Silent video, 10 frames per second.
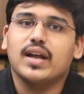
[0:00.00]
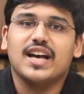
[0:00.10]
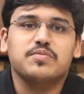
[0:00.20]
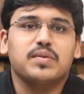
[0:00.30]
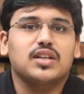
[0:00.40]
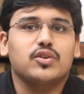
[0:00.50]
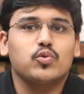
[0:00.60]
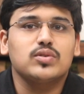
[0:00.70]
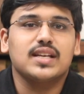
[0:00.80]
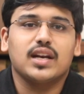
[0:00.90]
as per the
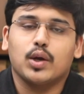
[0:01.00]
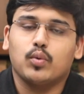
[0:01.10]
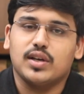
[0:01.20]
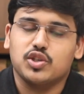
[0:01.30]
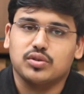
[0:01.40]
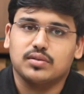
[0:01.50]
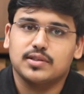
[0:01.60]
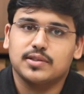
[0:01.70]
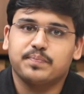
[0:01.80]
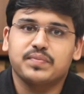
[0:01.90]
rules and regulations.